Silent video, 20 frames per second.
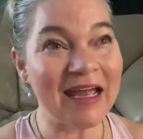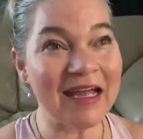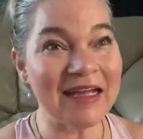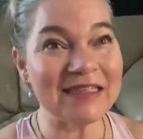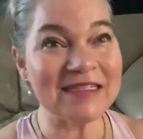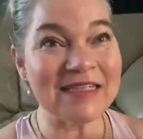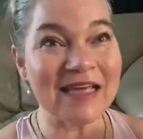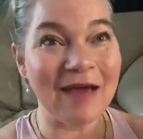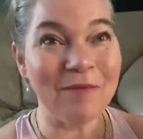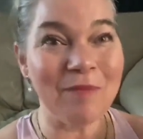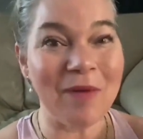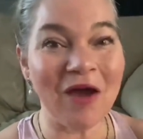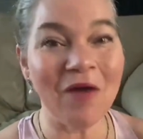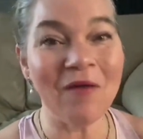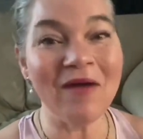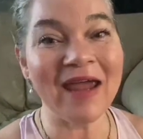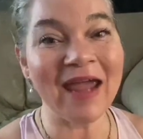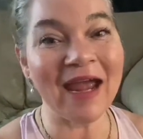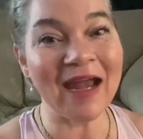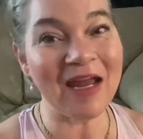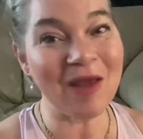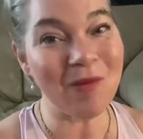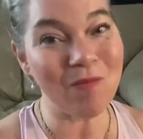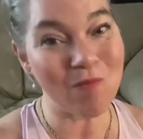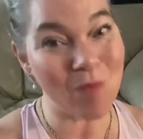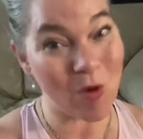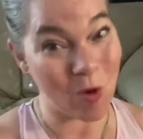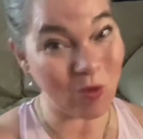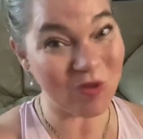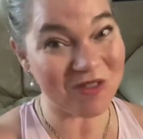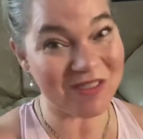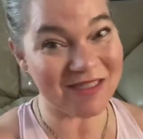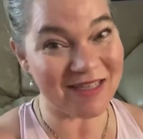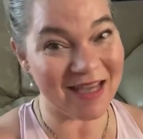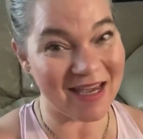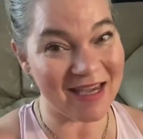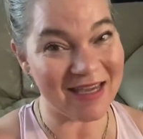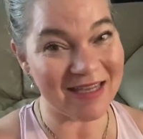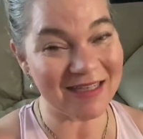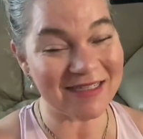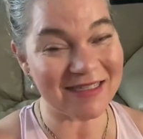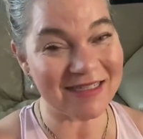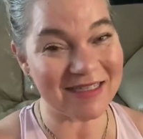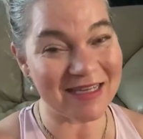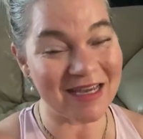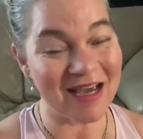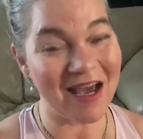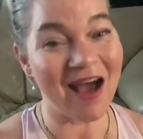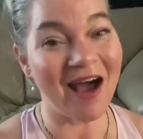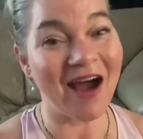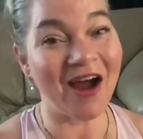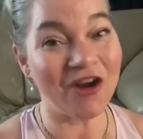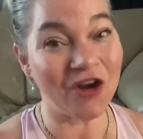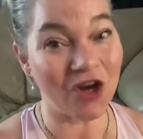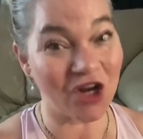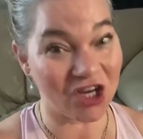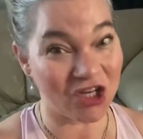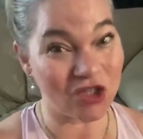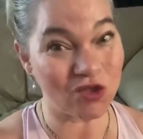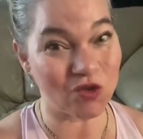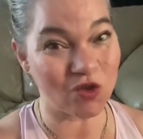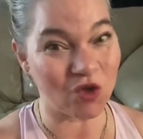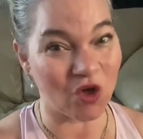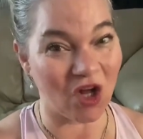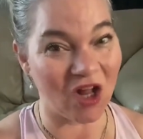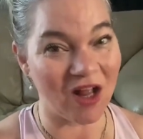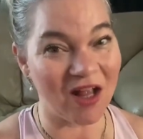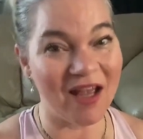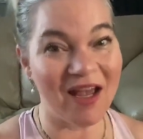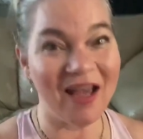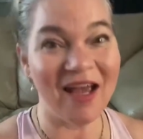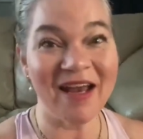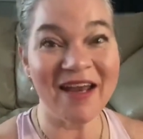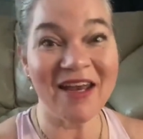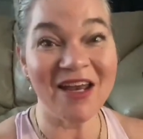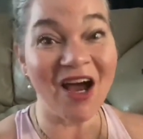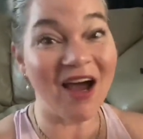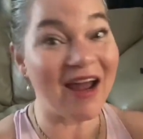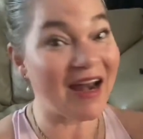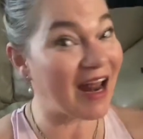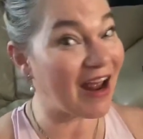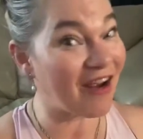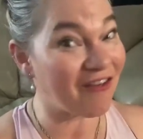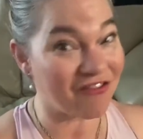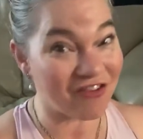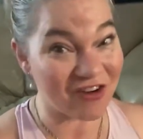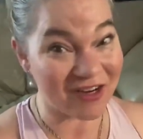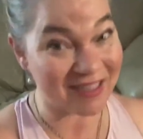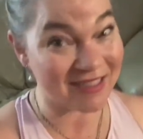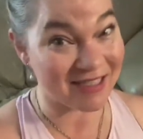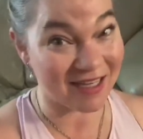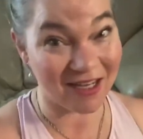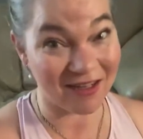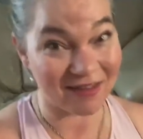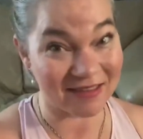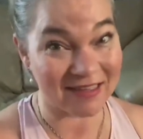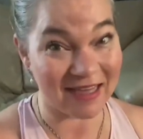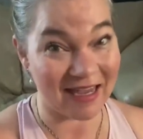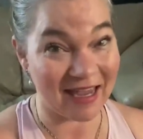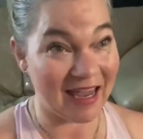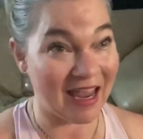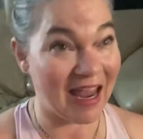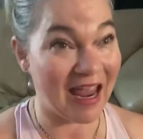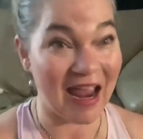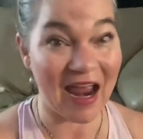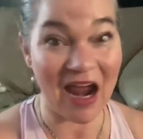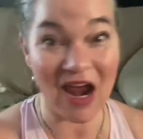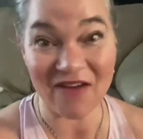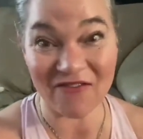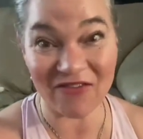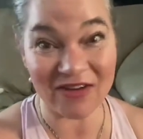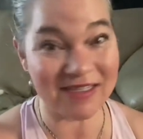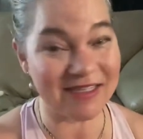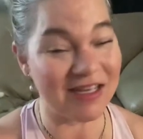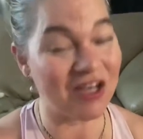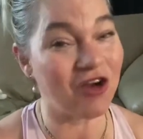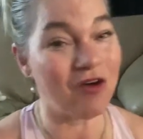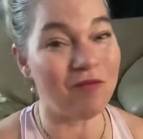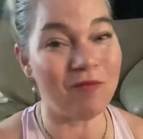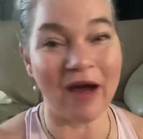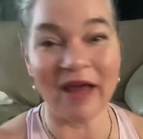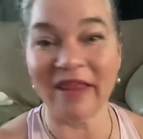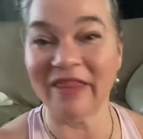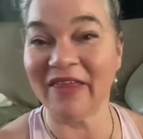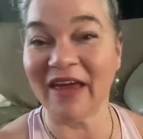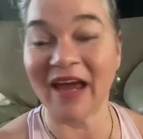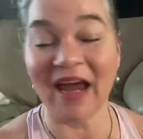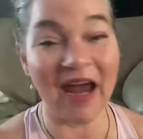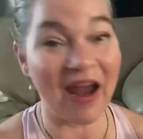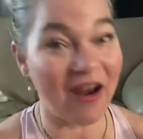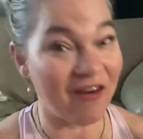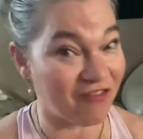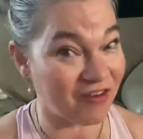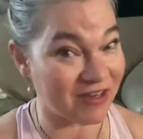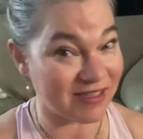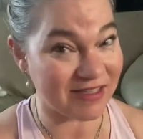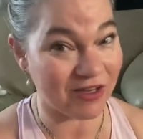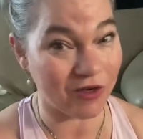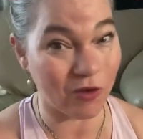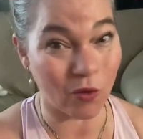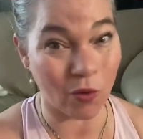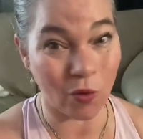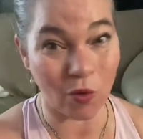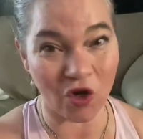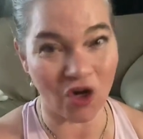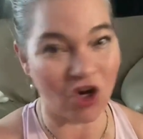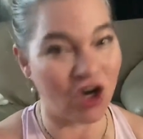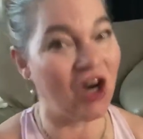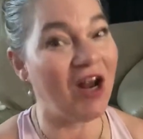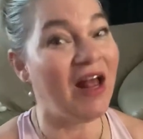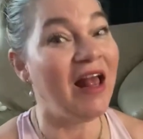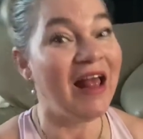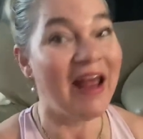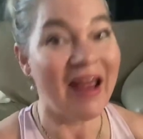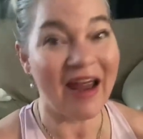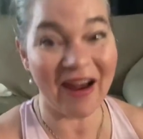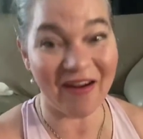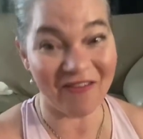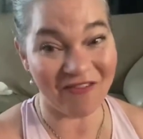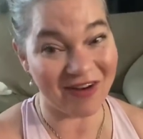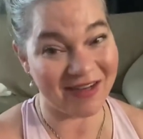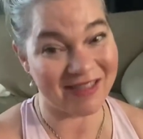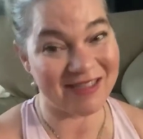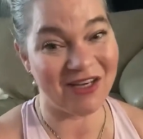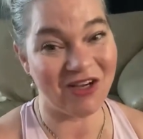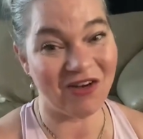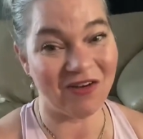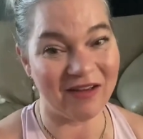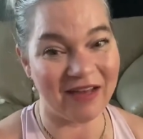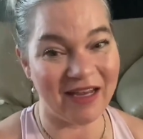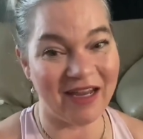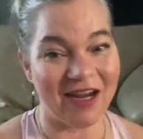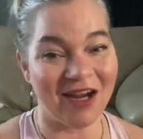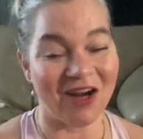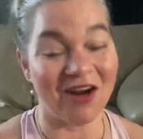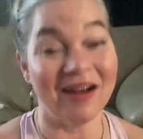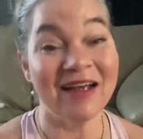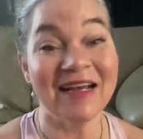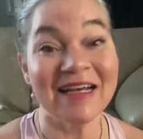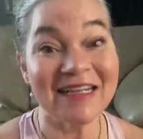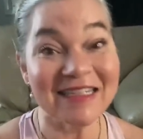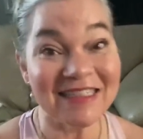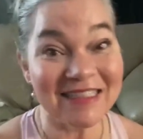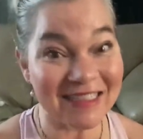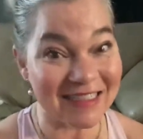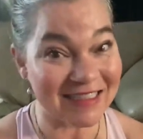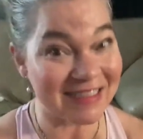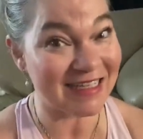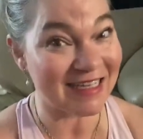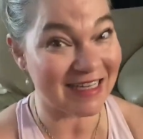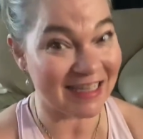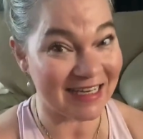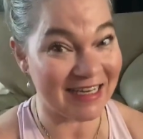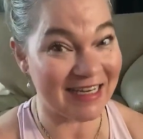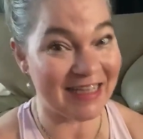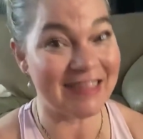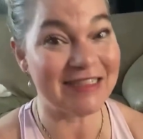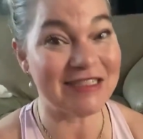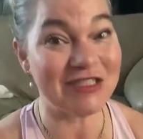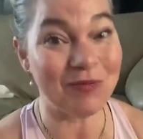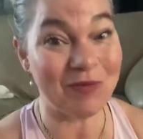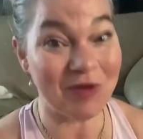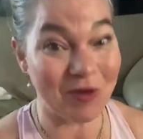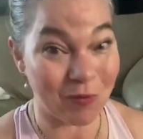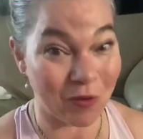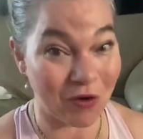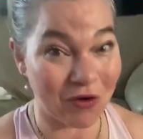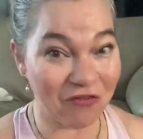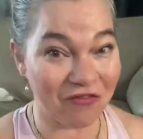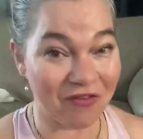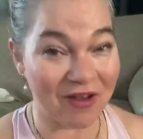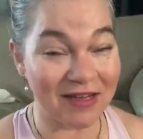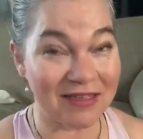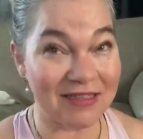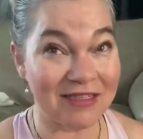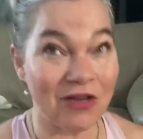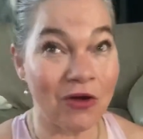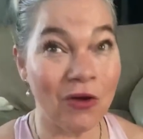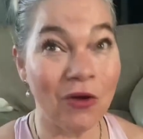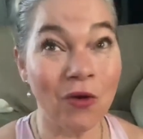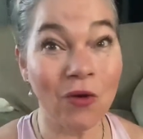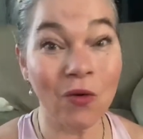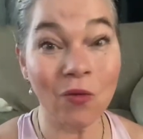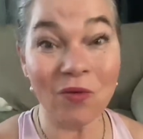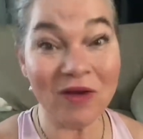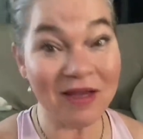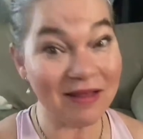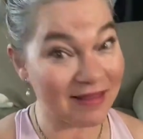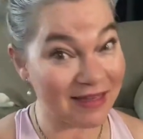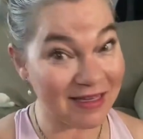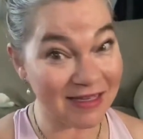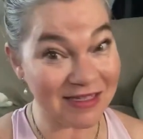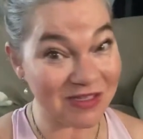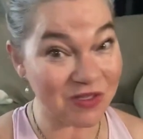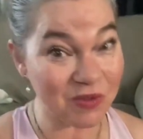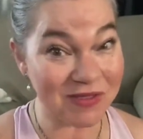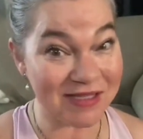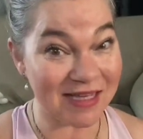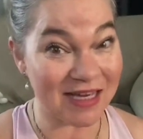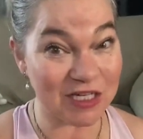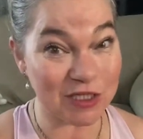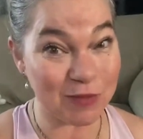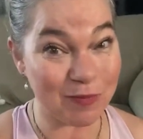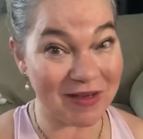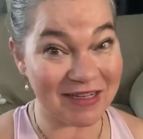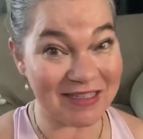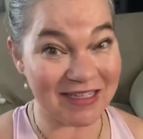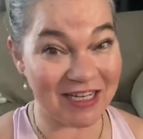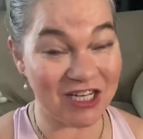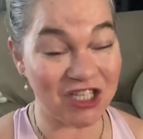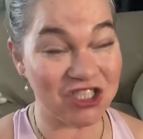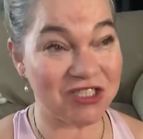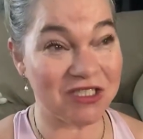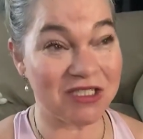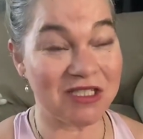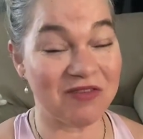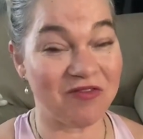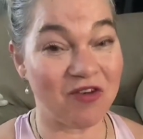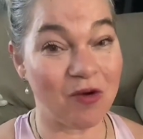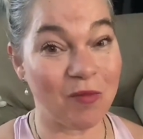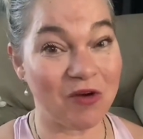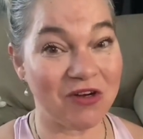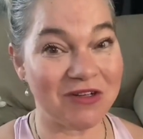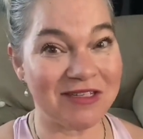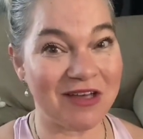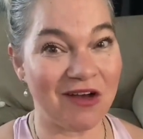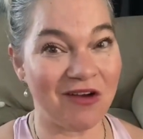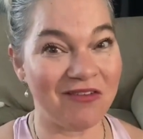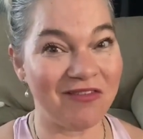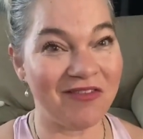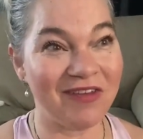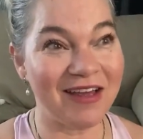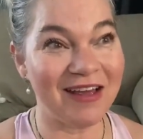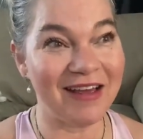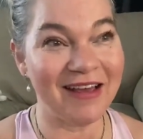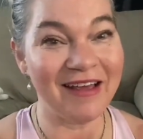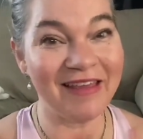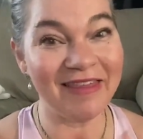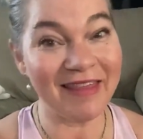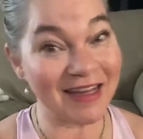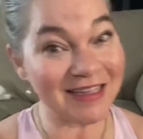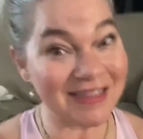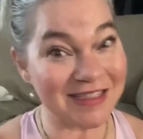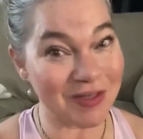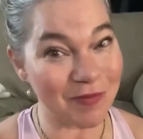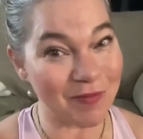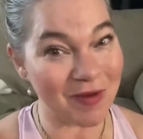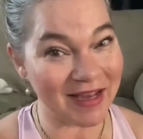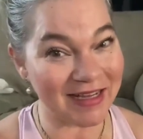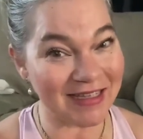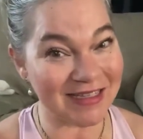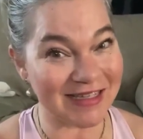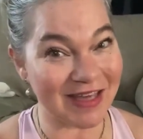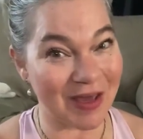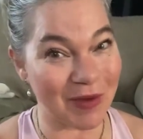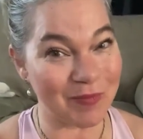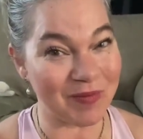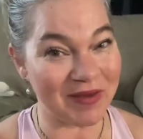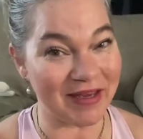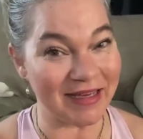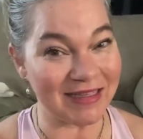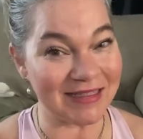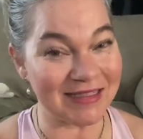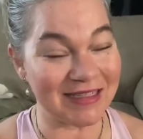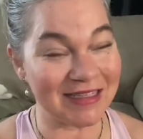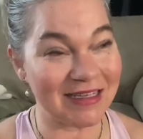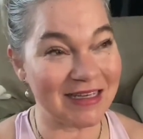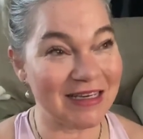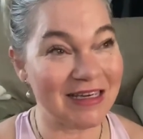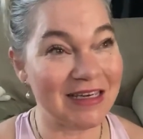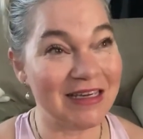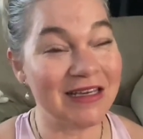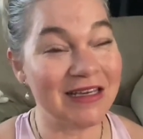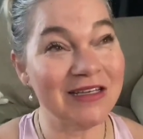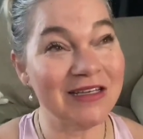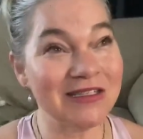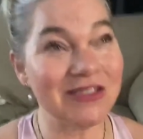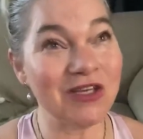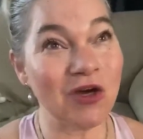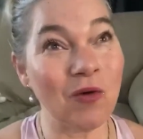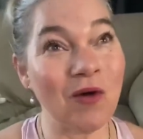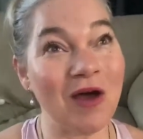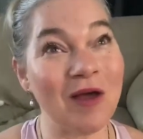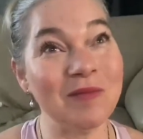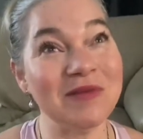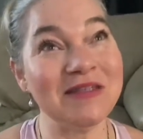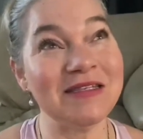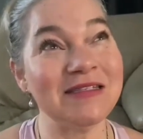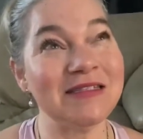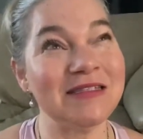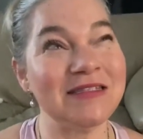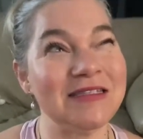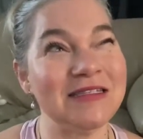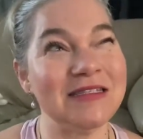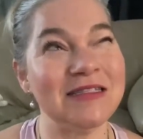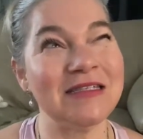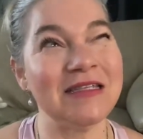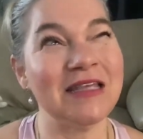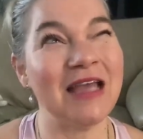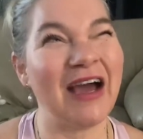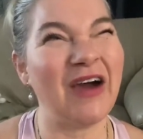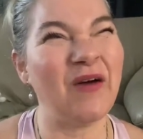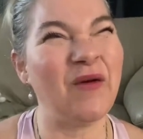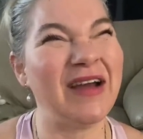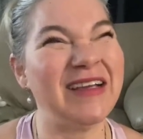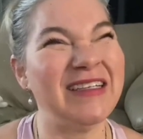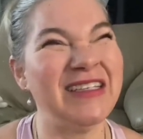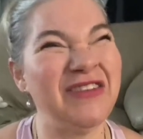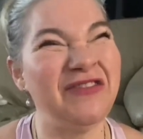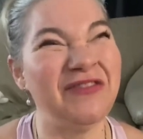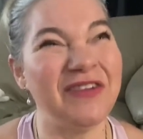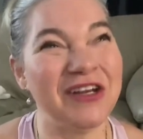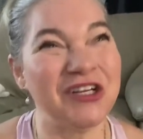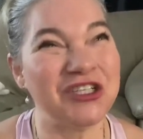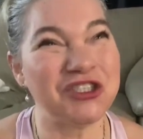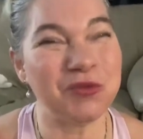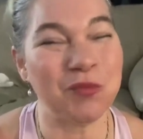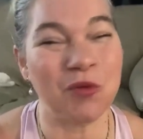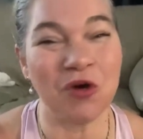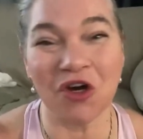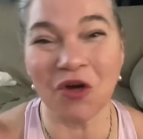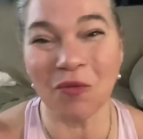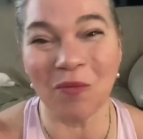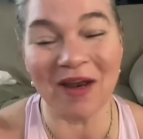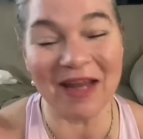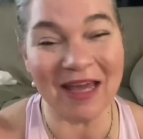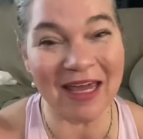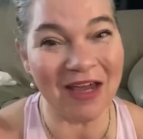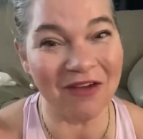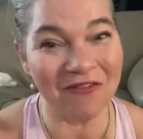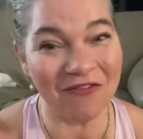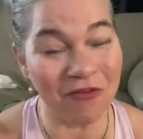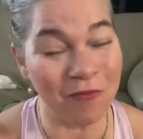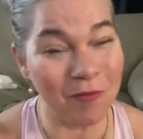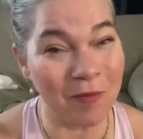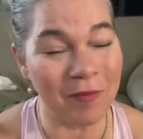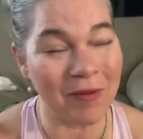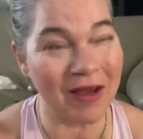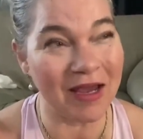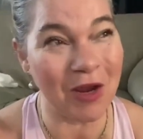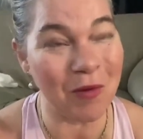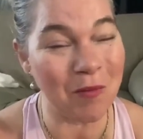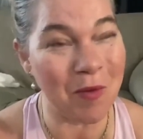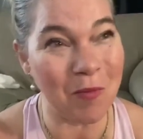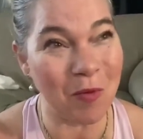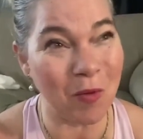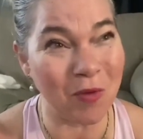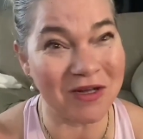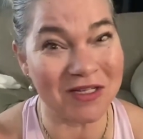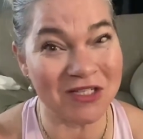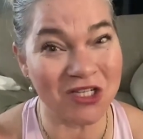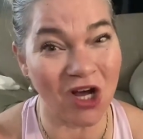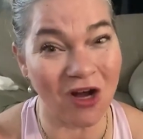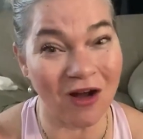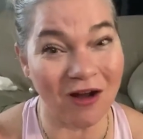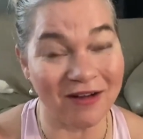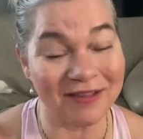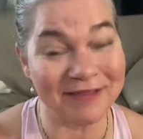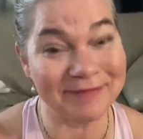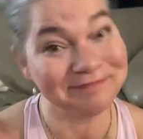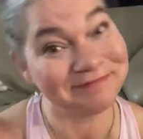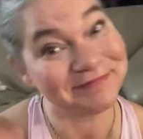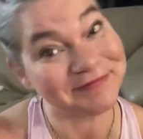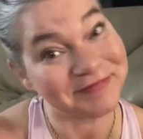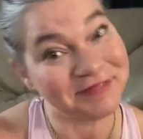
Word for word: It's about getting most days under control. Not every single day, every single month, every single quarter, every single year does it need to be perfect. Release those expectations from yourself. That's the mindset piece. So I'm oh I did finish a book, but I can't from I can't remember what it's called.